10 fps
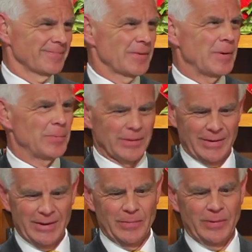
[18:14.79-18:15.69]
Right. People that
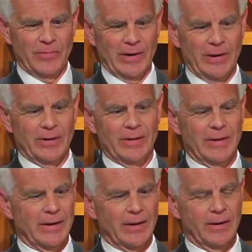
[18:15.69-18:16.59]
need to be fired, and
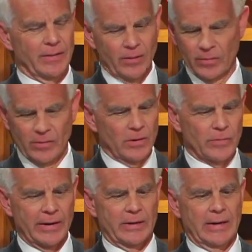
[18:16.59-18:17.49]
then they all
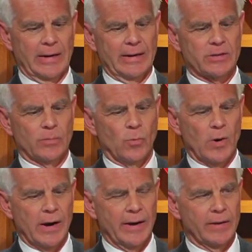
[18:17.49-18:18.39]
write it down. I ask them
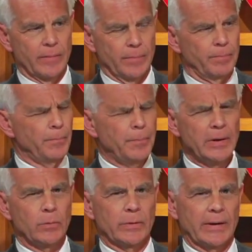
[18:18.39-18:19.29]
why, and a
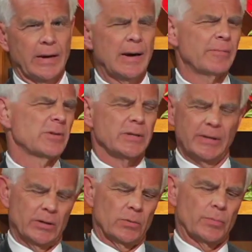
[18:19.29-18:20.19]
big one.
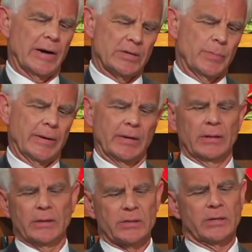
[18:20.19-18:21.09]
Obviously,
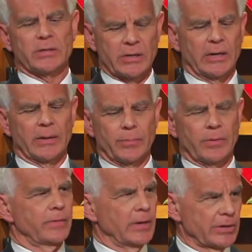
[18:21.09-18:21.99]
prospecting, listing, selling,
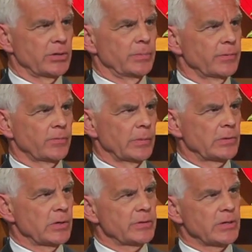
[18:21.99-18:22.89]
production,
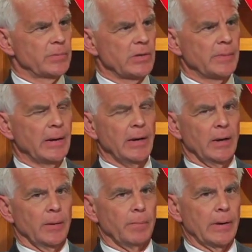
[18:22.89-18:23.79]
performance always comes up,
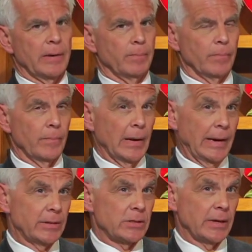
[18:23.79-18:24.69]
but
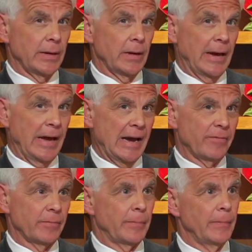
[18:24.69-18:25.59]
I'd say half
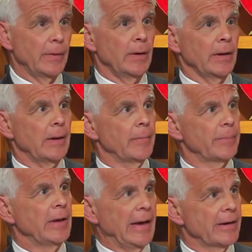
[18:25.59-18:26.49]
of came up
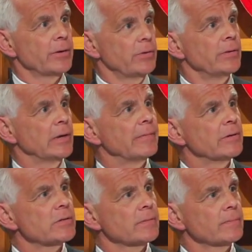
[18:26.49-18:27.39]
to attitude in the office,